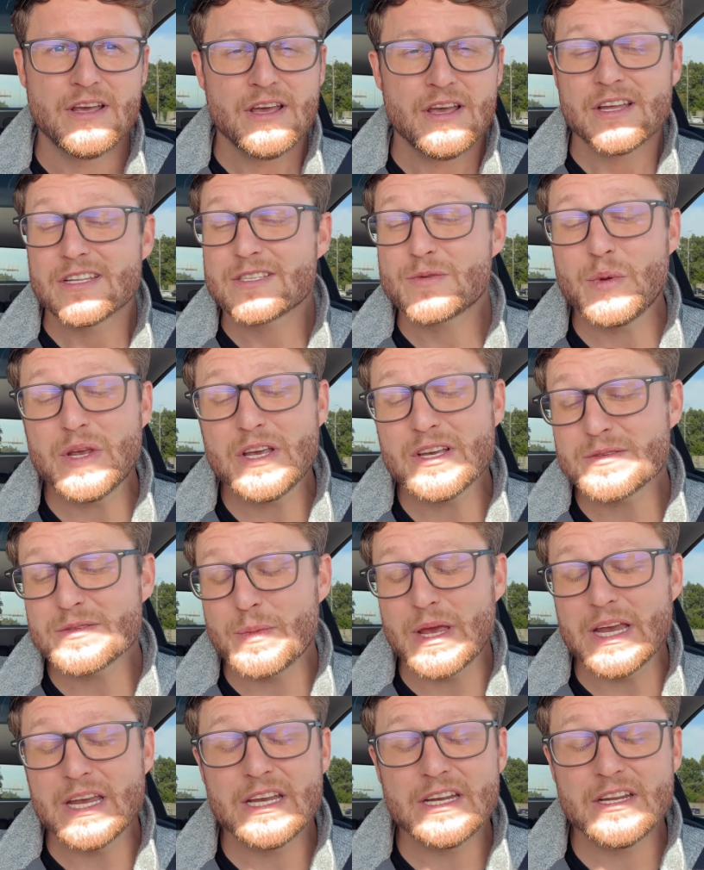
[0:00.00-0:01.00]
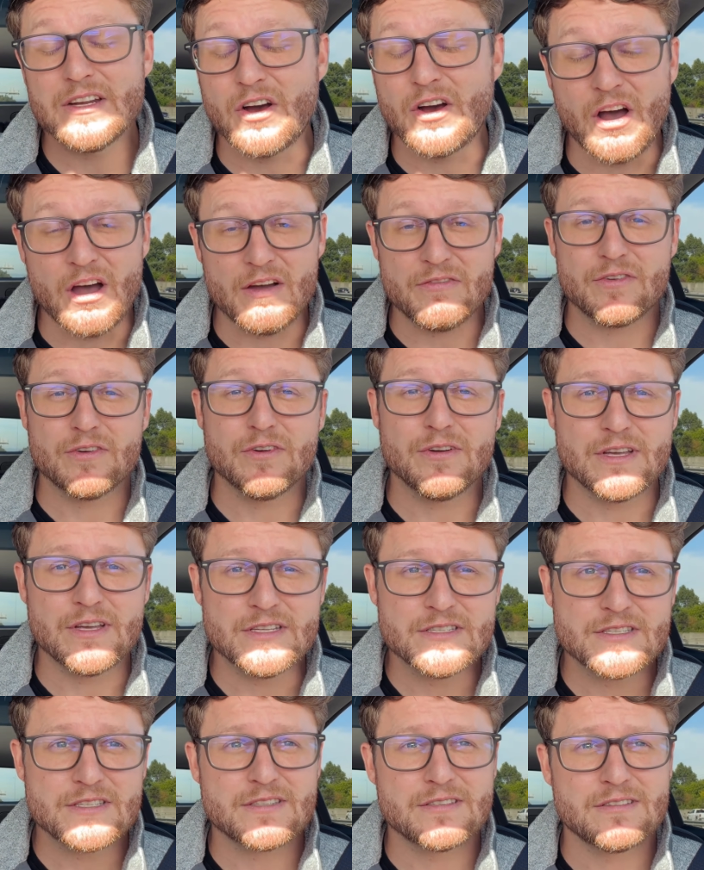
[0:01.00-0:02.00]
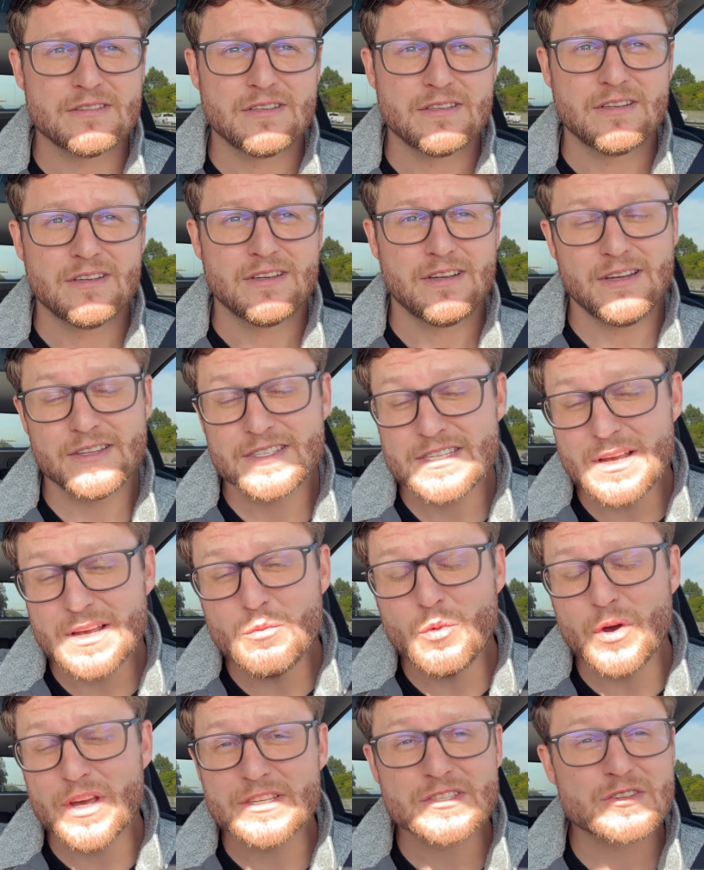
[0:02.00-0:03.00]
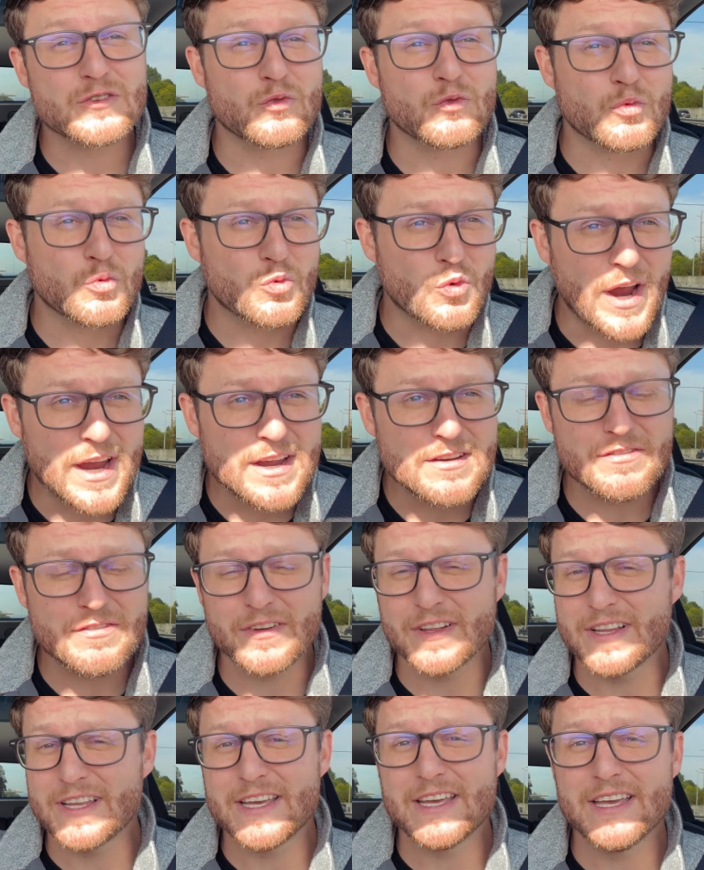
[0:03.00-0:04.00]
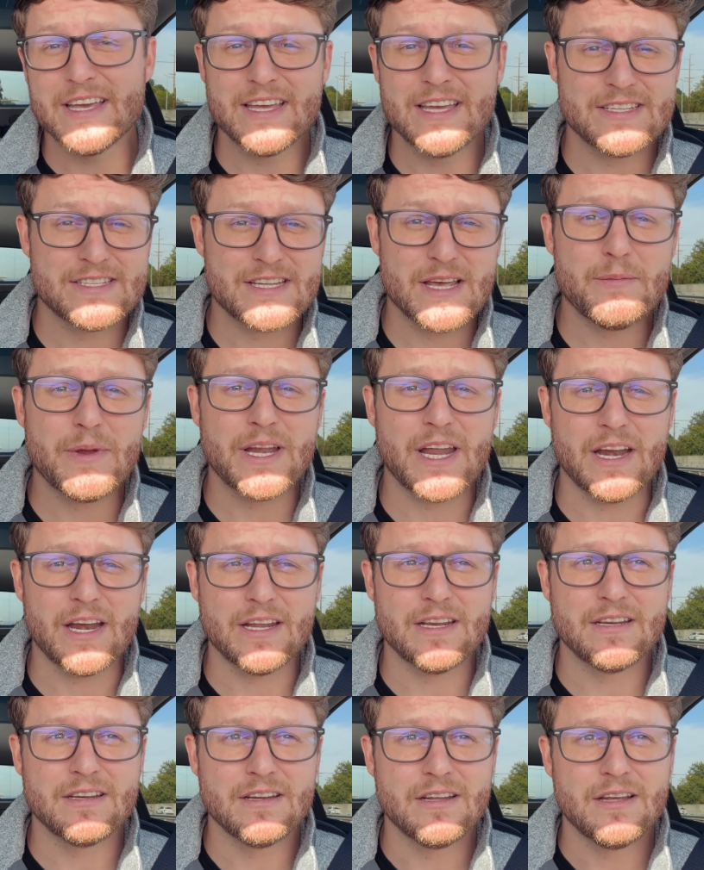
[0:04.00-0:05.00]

It's because making an offer is, in some ways, rightfully intimidating.